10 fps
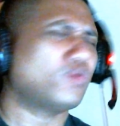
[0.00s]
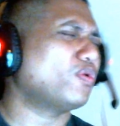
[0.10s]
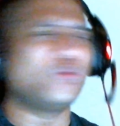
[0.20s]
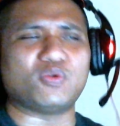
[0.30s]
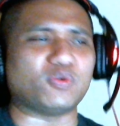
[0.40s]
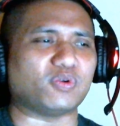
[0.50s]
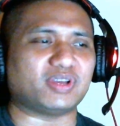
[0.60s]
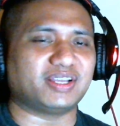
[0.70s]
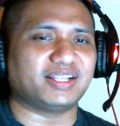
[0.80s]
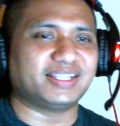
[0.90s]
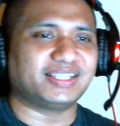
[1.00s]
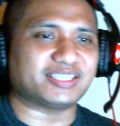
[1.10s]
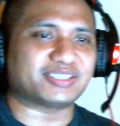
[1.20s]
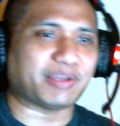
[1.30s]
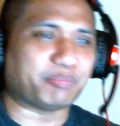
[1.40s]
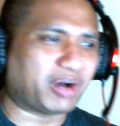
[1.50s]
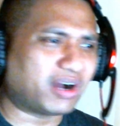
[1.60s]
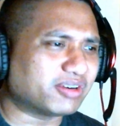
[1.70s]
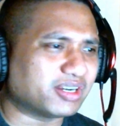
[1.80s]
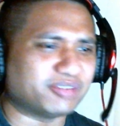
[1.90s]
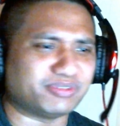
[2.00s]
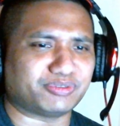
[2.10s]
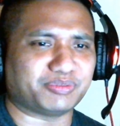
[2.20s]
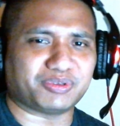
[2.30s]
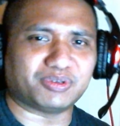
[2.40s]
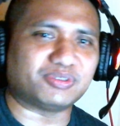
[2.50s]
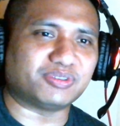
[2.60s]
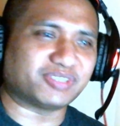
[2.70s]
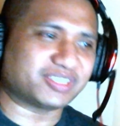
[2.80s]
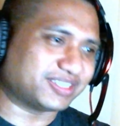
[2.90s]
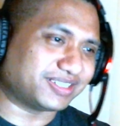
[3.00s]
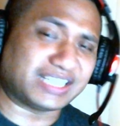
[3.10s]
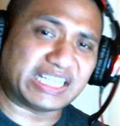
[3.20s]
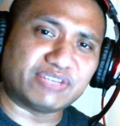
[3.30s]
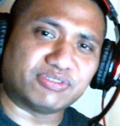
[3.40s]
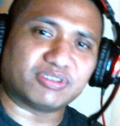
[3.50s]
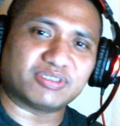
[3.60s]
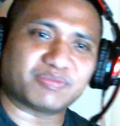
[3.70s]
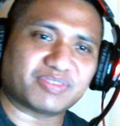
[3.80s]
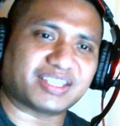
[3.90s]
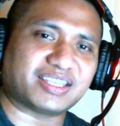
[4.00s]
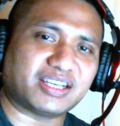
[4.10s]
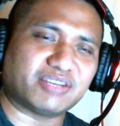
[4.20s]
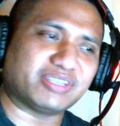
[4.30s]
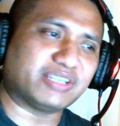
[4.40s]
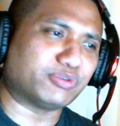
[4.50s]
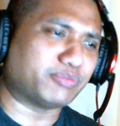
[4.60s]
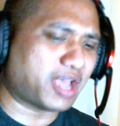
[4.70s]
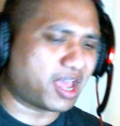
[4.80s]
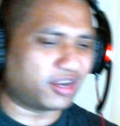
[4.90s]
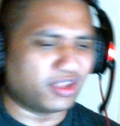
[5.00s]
Ooh. It's that power level from Goku versus the evil, the king of evil, man.